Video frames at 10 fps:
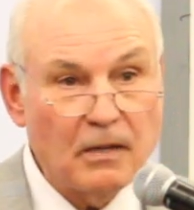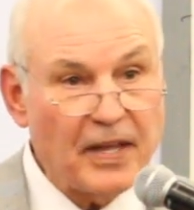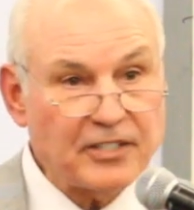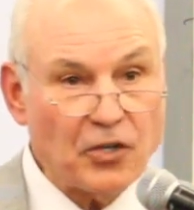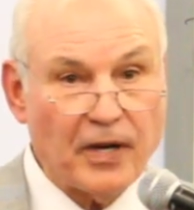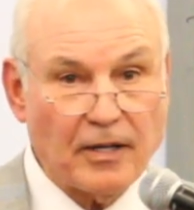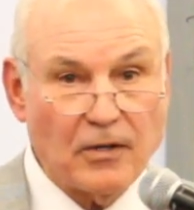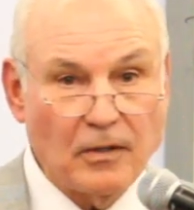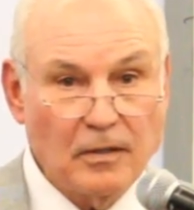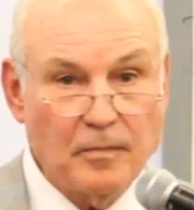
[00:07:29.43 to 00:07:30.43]
that's
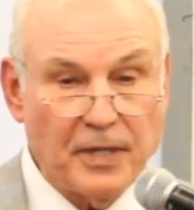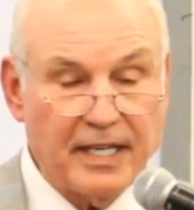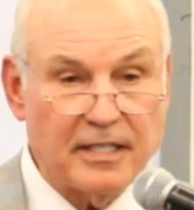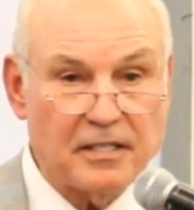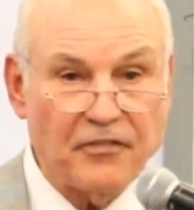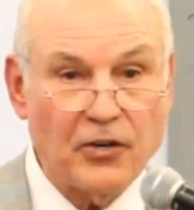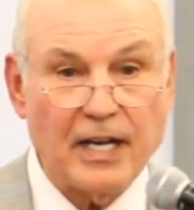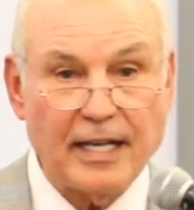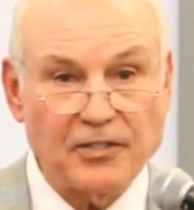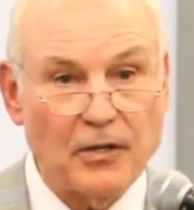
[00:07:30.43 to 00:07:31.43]
critical. Because if you're
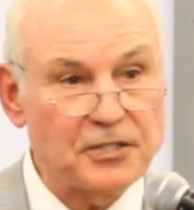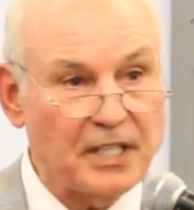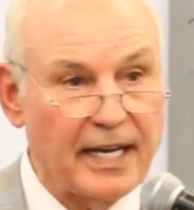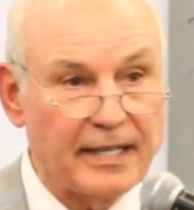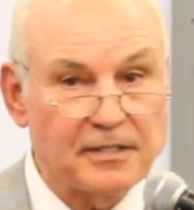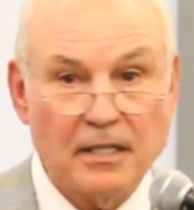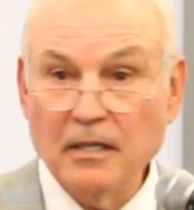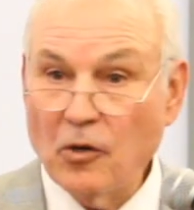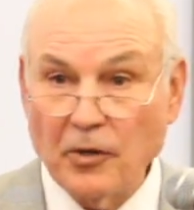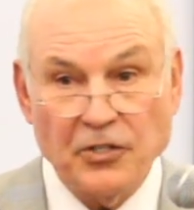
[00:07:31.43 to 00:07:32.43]
not those things,
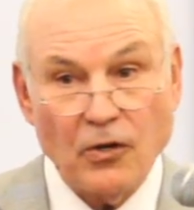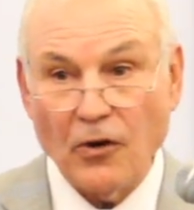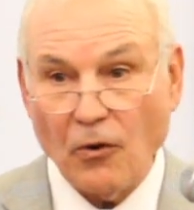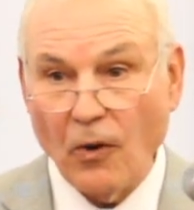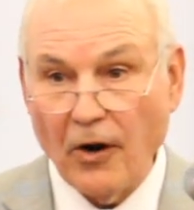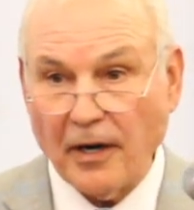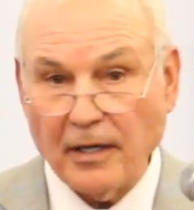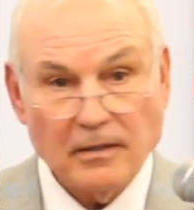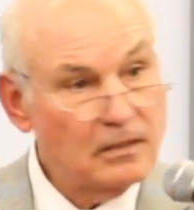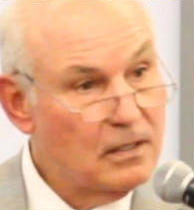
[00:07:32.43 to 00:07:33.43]
when you go to
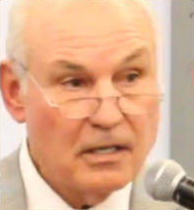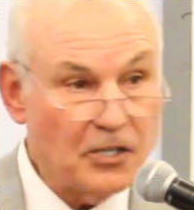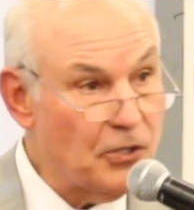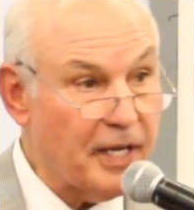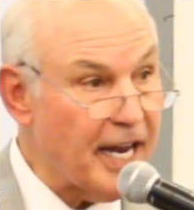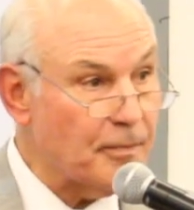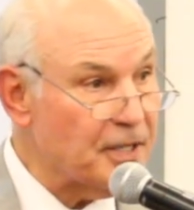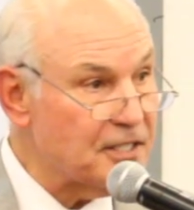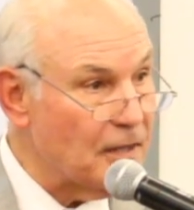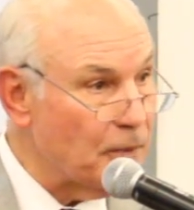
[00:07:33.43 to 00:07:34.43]
work, you can't be
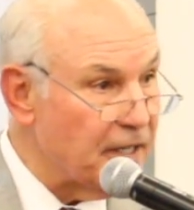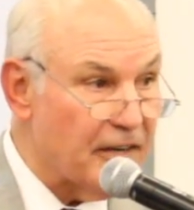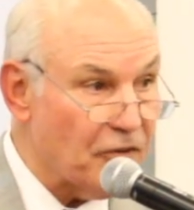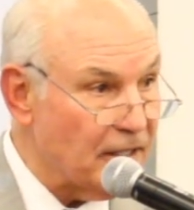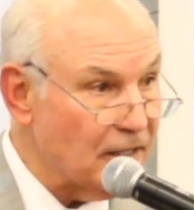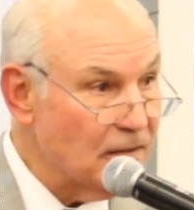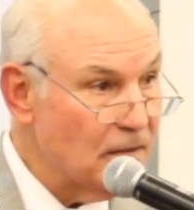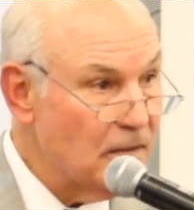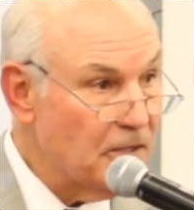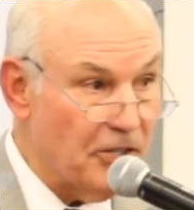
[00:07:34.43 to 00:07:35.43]
someone different.
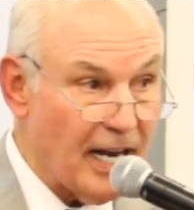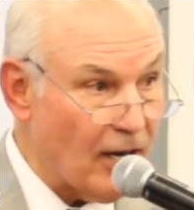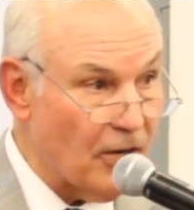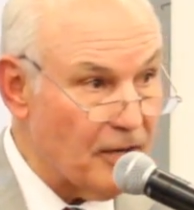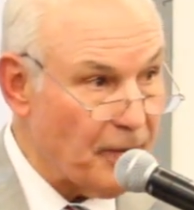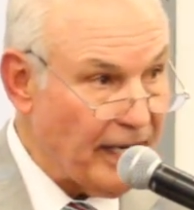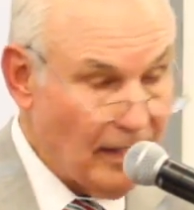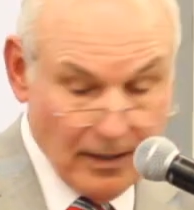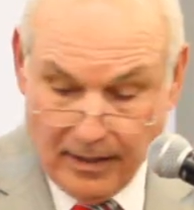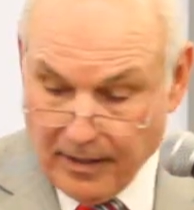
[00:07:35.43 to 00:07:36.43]
You're not gonna be.
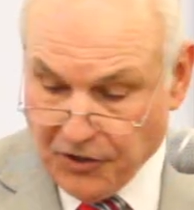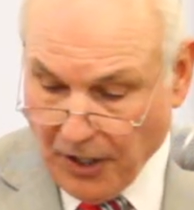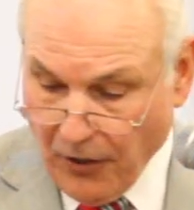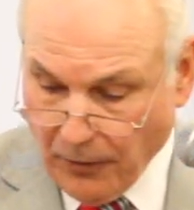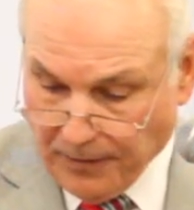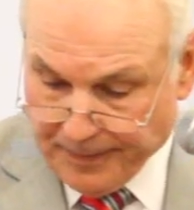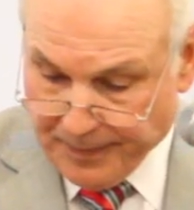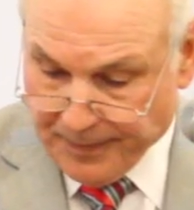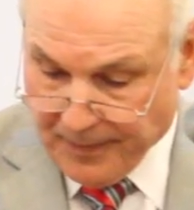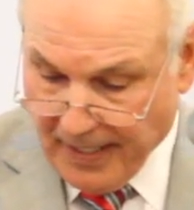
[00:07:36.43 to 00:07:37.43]
So,
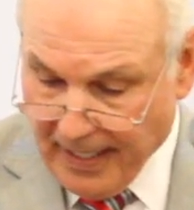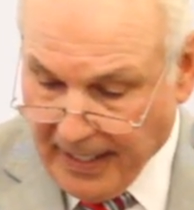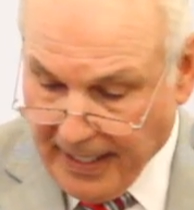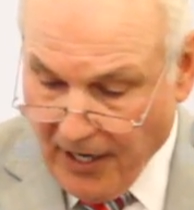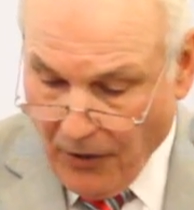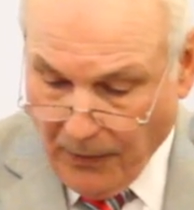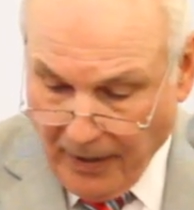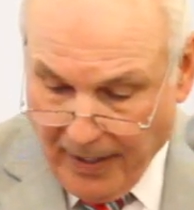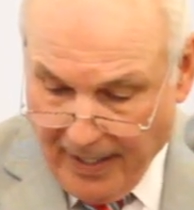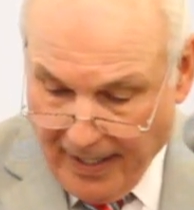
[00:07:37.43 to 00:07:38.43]
you
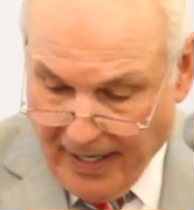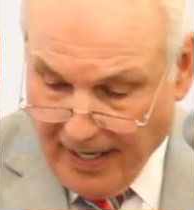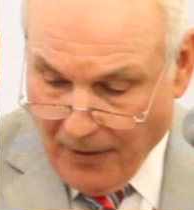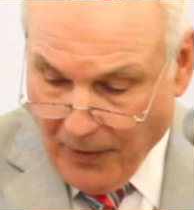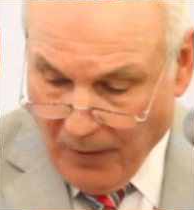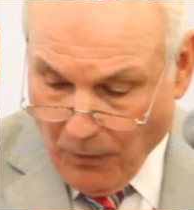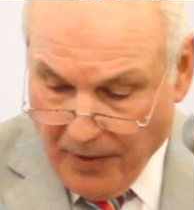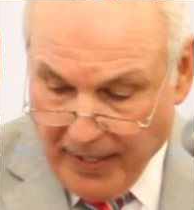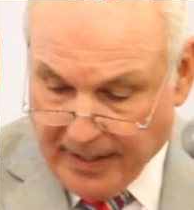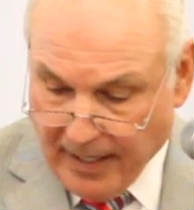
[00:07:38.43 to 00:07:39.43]
know, when we
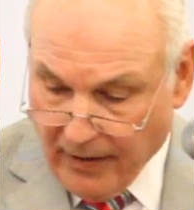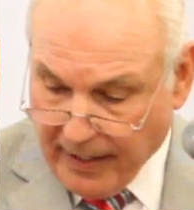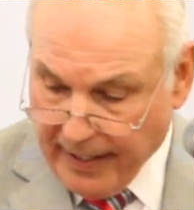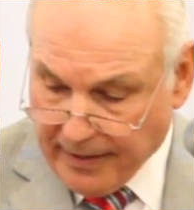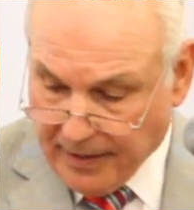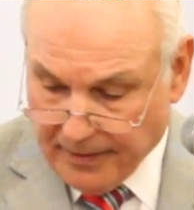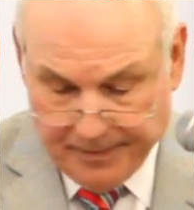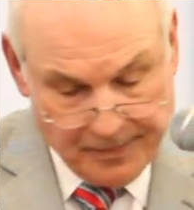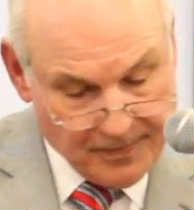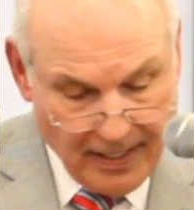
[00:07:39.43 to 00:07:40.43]
raised our kids,
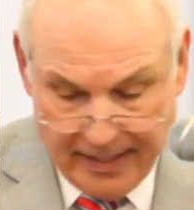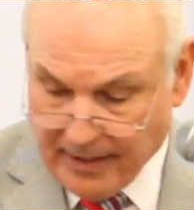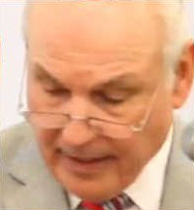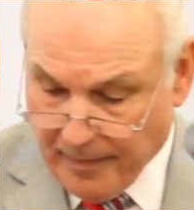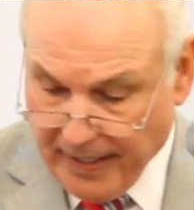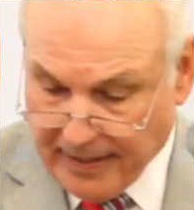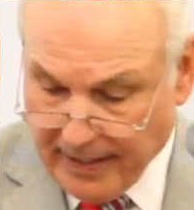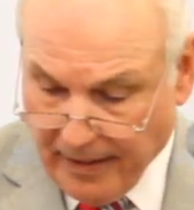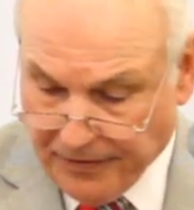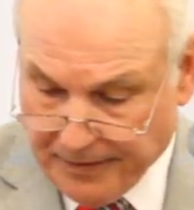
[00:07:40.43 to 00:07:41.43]
I said to
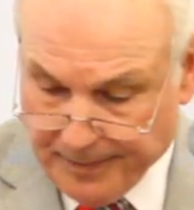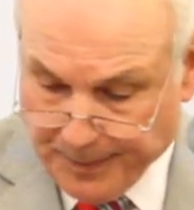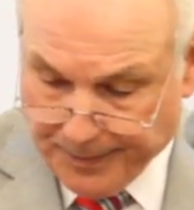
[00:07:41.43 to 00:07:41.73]
myself,